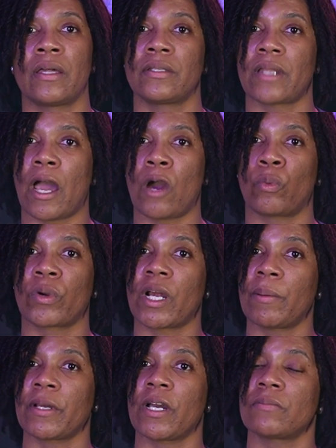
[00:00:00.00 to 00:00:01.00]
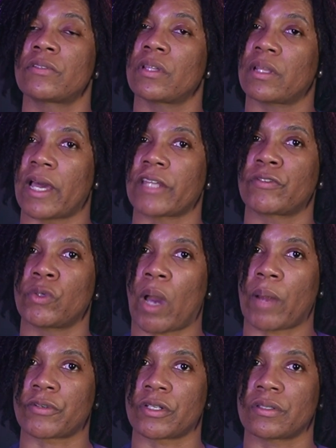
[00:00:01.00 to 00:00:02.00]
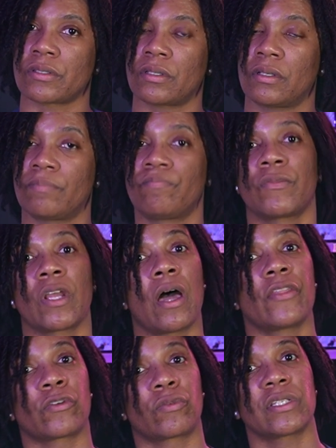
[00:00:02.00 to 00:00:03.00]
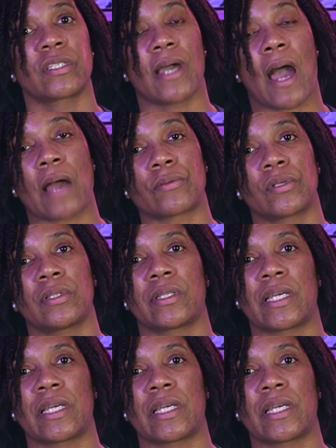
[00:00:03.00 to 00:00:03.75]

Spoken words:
Now we're coming up to the last few options. The reset option